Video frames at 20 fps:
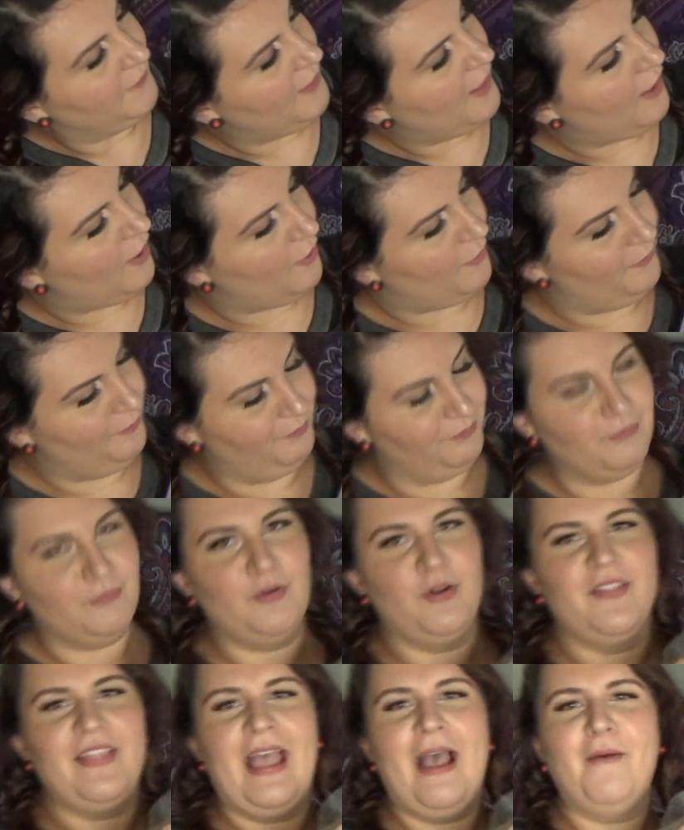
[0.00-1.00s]
Oh,
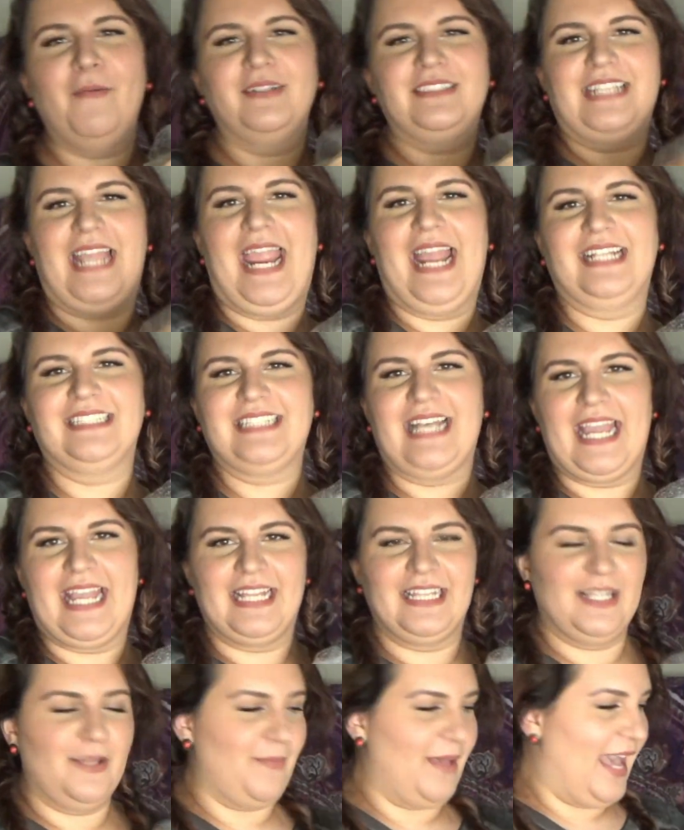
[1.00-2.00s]
well that was
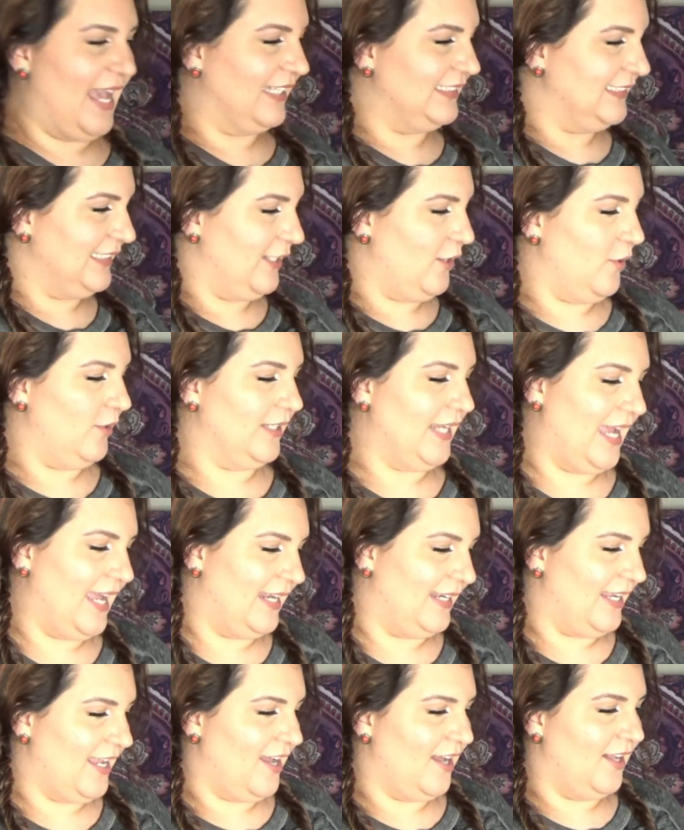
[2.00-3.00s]
anticlimactic. Hold
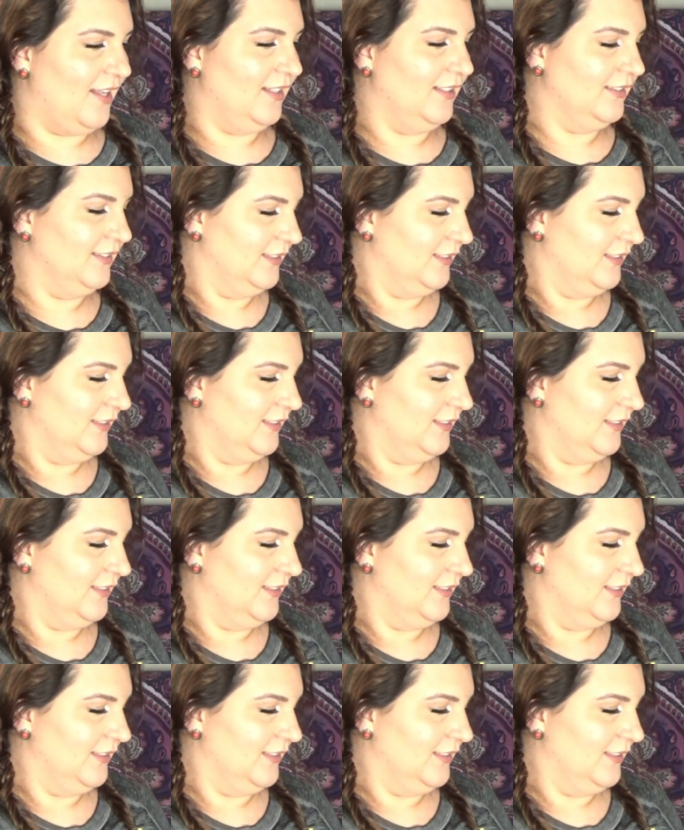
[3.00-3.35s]
on, y'all.